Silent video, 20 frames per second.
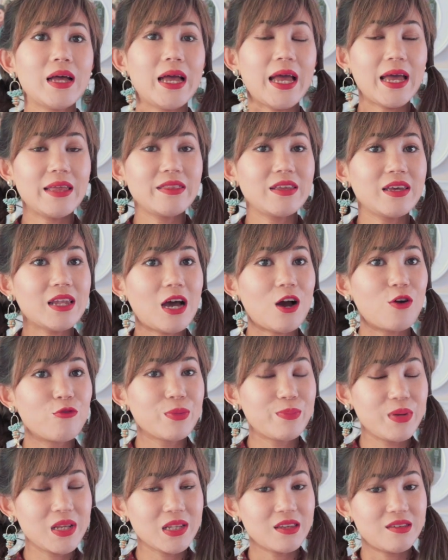and then I'll
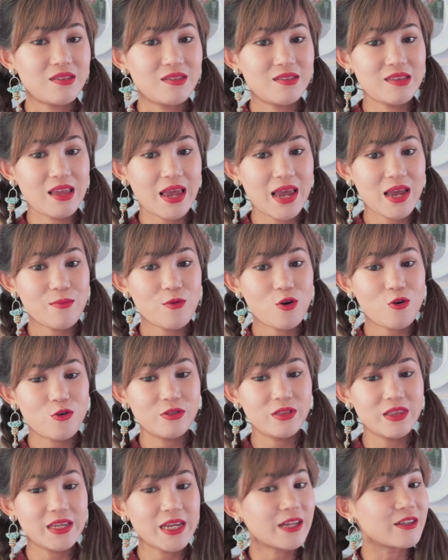repeat the same
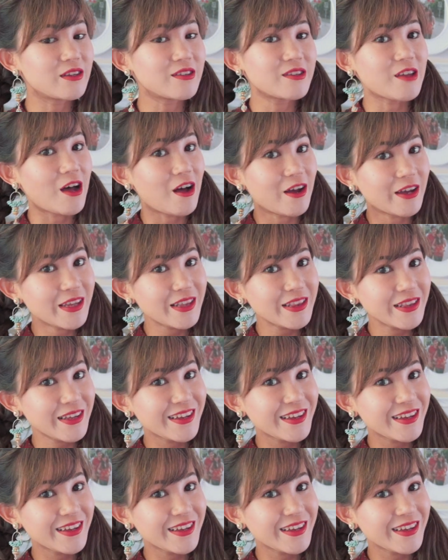on the other side.